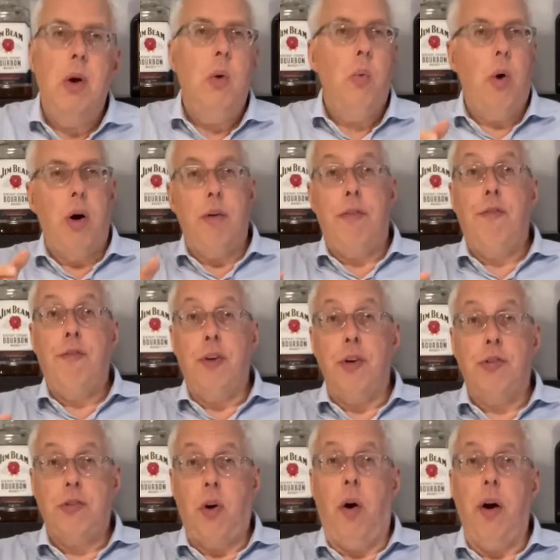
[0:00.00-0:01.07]
Well, for
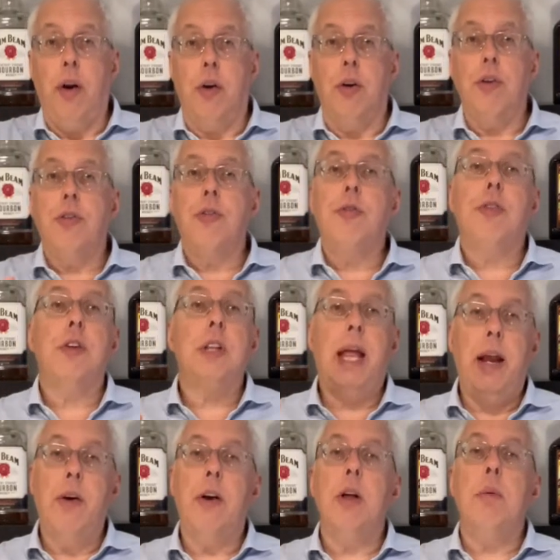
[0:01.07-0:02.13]
starters,
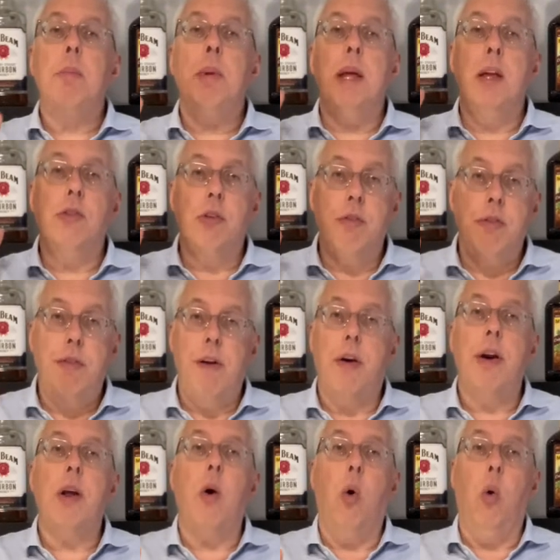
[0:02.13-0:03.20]
Falernun is a
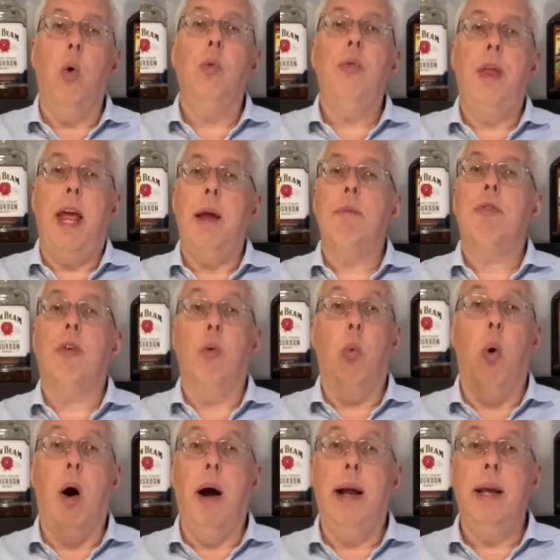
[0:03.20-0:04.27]
very old name for
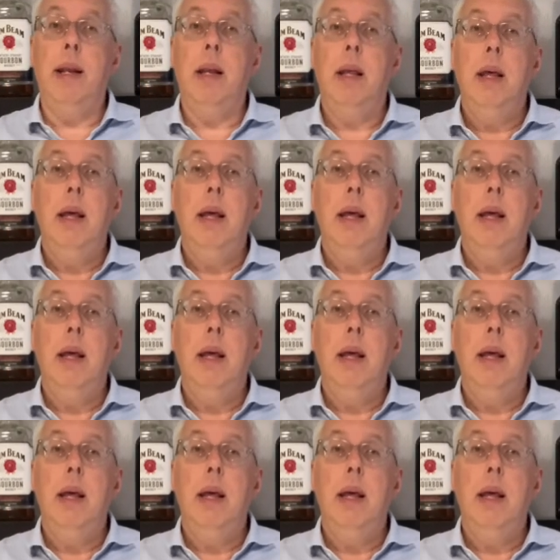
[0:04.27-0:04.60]
wine.